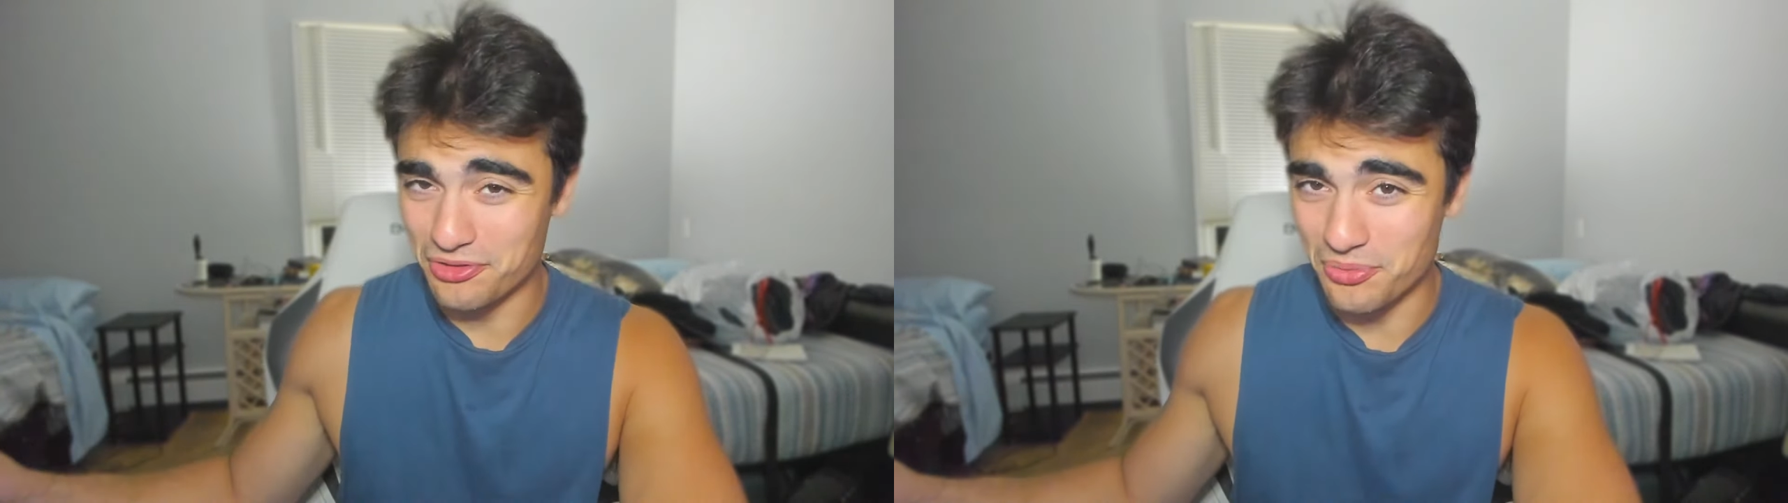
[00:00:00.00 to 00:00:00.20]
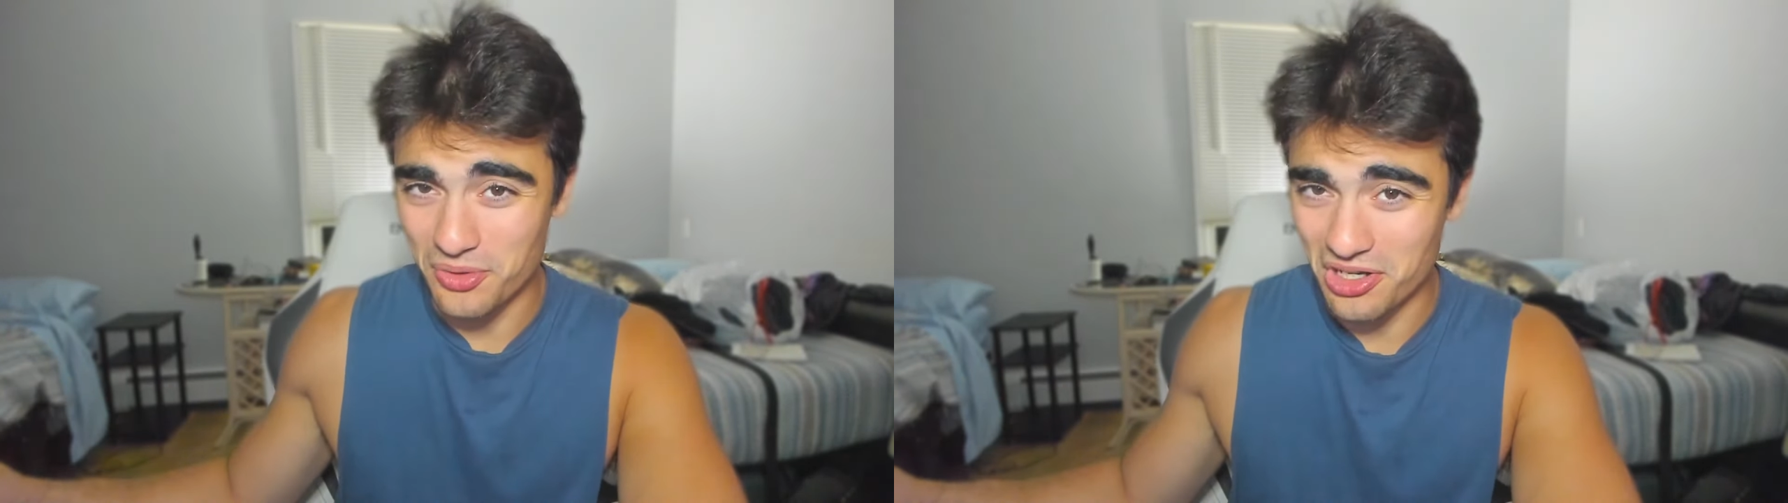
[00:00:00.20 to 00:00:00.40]

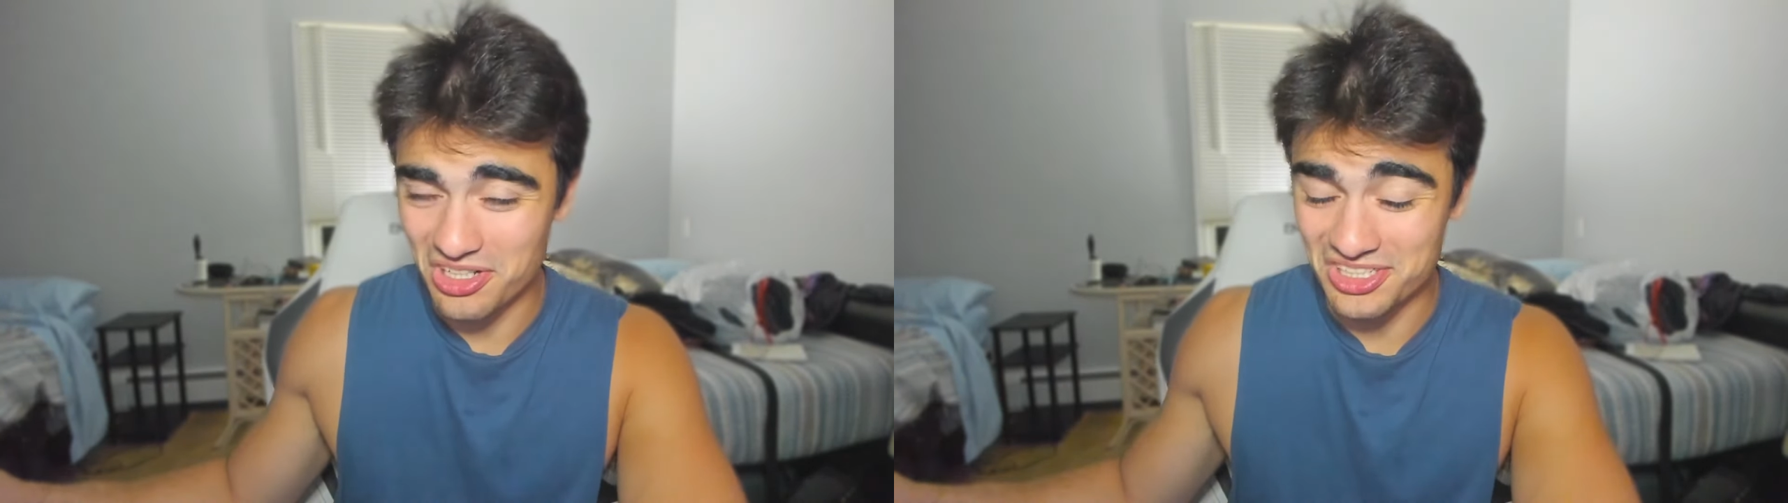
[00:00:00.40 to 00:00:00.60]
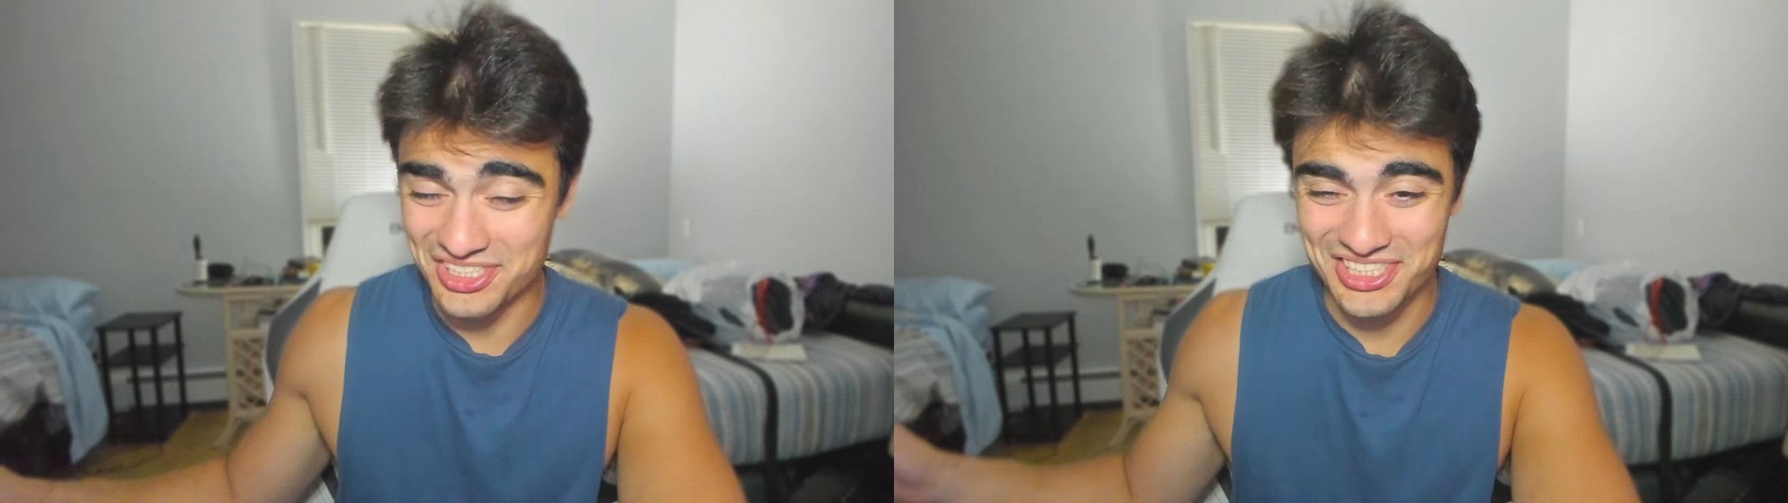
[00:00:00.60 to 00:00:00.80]
the
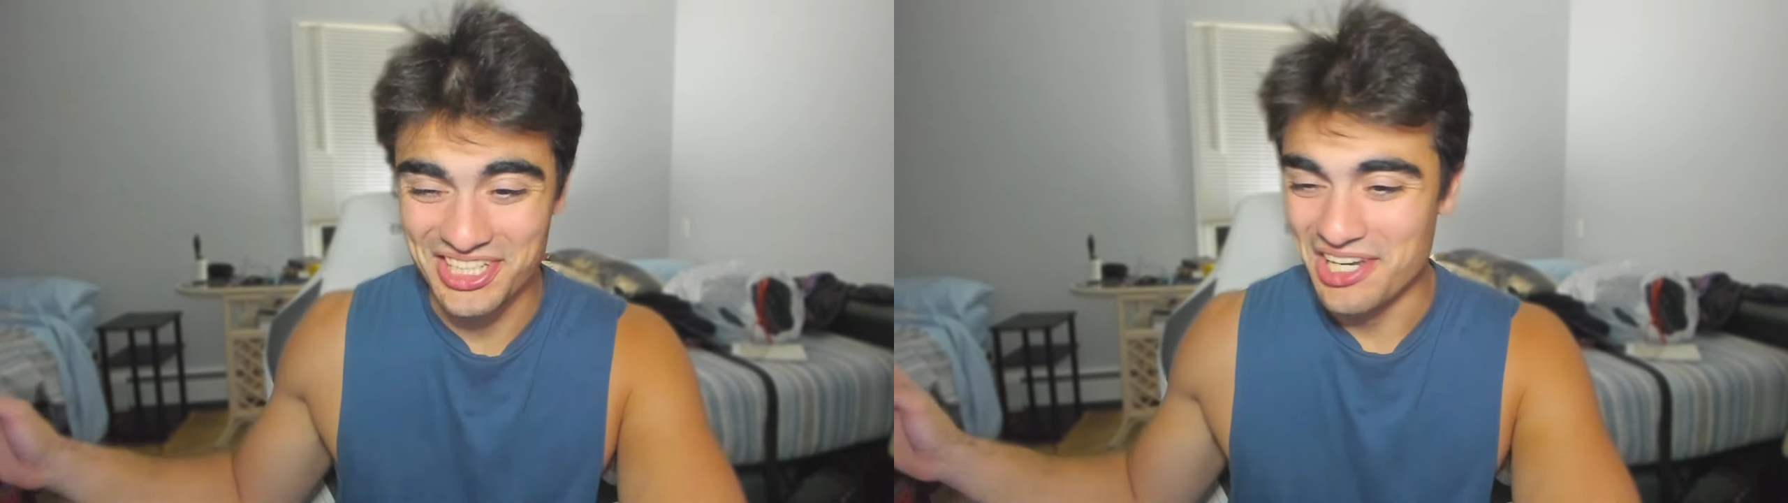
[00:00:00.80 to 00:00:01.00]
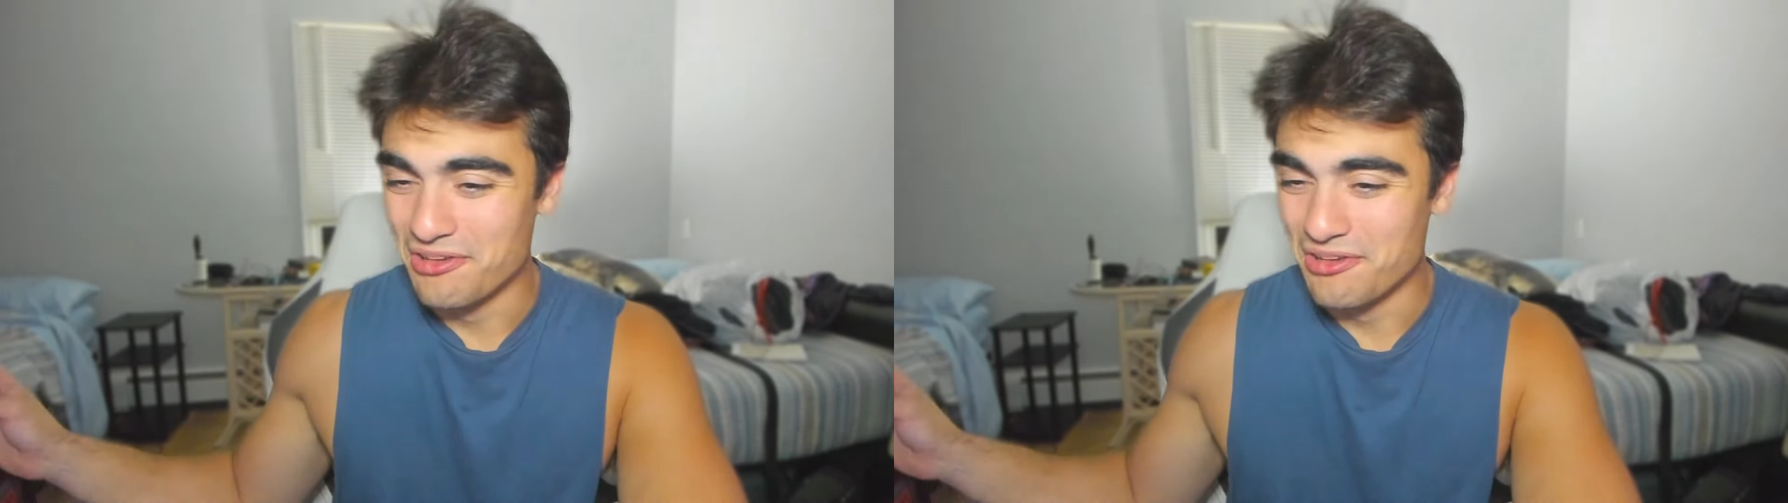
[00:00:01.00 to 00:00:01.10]
walls,